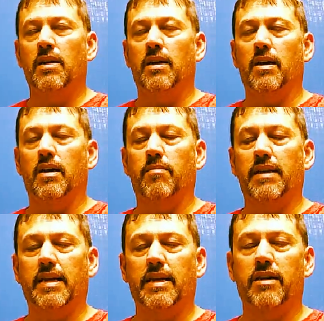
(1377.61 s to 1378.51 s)
But
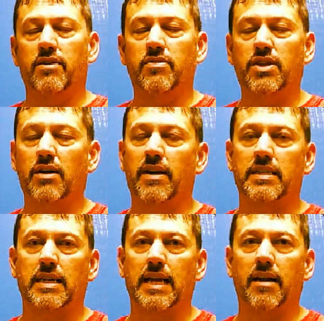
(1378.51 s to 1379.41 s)
he generates
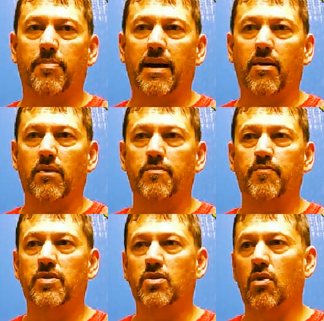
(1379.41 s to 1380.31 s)
a lot of power.
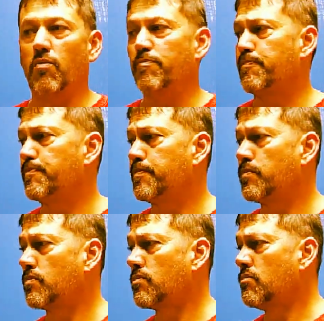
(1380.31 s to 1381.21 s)
So
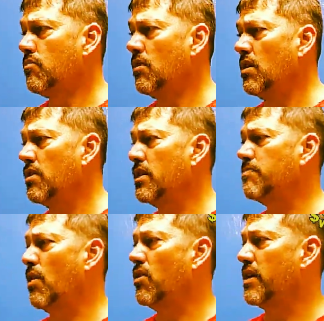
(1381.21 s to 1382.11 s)

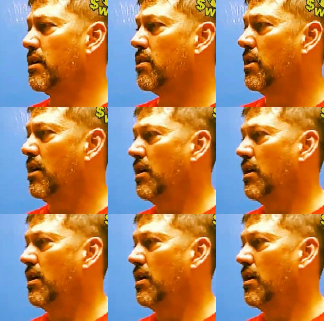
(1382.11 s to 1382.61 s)
this ball here,